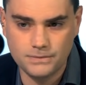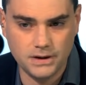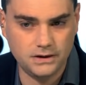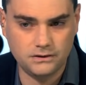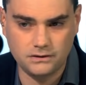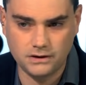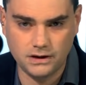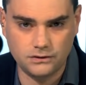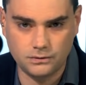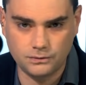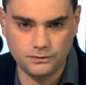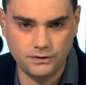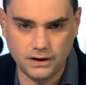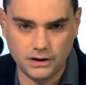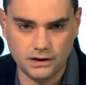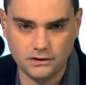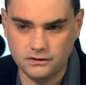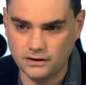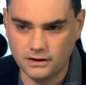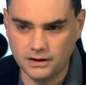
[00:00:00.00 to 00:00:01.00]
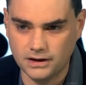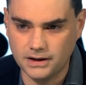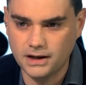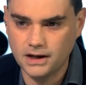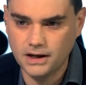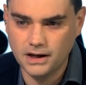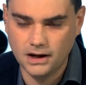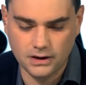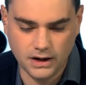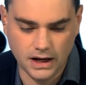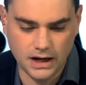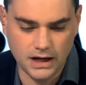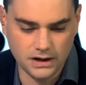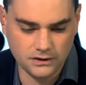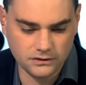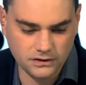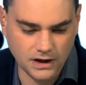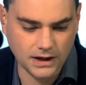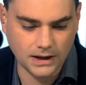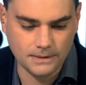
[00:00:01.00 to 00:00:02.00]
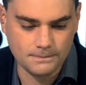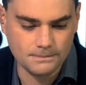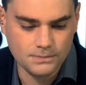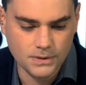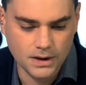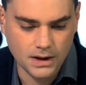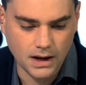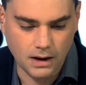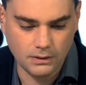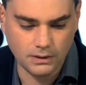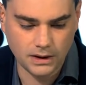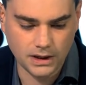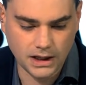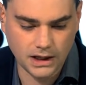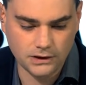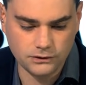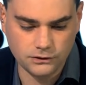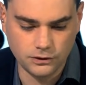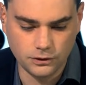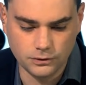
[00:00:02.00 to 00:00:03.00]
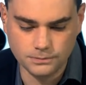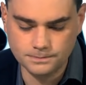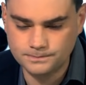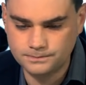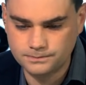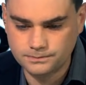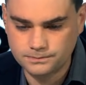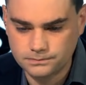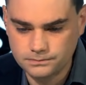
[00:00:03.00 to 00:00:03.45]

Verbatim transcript: It's, it's very silly. Okay, in a second, I want to get to